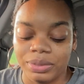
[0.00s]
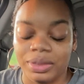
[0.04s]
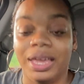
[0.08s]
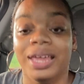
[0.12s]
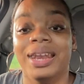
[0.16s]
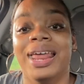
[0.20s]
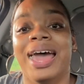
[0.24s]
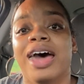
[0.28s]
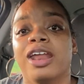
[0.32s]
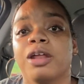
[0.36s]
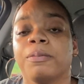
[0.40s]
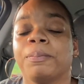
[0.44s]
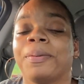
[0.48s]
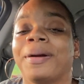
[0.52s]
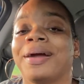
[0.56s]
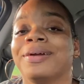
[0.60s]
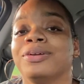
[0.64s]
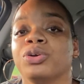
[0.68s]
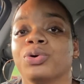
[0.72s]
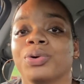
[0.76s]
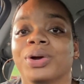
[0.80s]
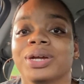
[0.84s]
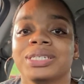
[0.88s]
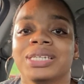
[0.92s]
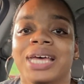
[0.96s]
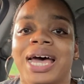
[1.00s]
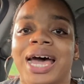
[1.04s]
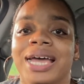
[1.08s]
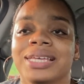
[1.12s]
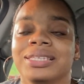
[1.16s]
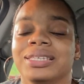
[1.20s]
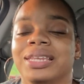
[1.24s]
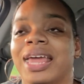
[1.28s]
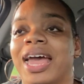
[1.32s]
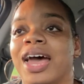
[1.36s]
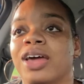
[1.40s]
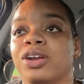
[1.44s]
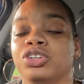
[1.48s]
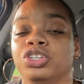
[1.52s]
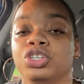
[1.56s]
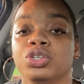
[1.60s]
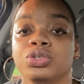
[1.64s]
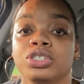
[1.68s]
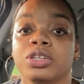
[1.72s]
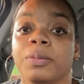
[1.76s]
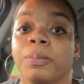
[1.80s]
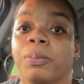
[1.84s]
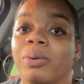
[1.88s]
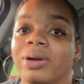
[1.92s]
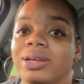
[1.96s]
and how to prioritize and how to use
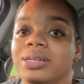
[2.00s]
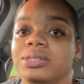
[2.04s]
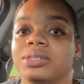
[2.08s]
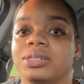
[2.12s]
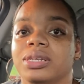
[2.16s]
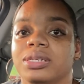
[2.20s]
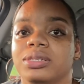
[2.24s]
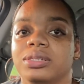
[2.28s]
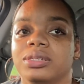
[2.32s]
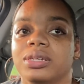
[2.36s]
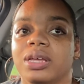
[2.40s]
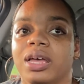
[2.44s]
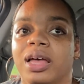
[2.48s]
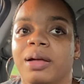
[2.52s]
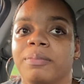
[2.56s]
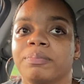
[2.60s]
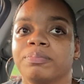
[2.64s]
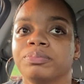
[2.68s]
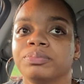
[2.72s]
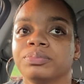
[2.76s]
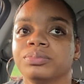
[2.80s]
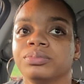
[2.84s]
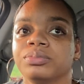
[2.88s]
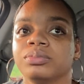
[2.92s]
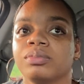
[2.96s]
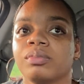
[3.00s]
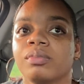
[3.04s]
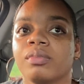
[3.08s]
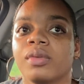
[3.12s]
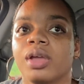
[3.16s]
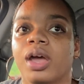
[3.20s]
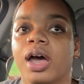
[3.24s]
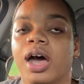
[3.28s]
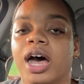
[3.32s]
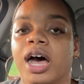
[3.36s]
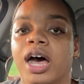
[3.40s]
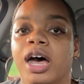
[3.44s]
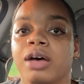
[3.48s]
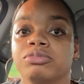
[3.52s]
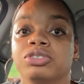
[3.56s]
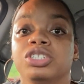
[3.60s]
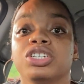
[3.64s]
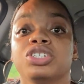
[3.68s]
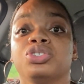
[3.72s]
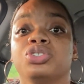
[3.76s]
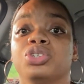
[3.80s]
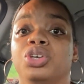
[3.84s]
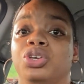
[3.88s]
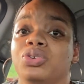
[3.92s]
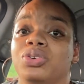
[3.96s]
the point system,
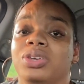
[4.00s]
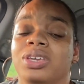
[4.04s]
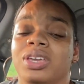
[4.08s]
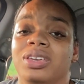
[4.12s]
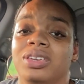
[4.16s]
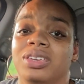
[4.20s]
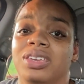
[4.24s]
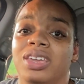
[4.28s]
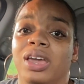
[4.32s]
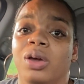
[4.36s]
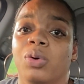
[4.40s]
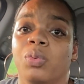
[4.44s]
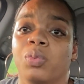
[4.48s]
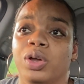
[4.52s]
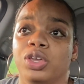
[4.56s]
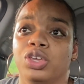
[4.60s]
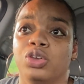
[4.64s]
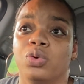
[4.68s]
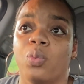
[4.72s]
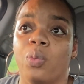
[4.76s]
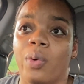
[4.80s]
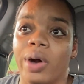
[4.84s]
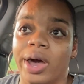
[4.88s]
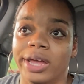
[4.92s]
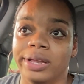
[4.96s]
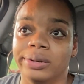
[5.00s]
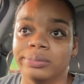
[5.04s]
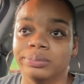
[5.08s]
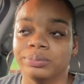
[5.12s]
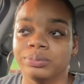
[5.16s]
just so you can get what you want,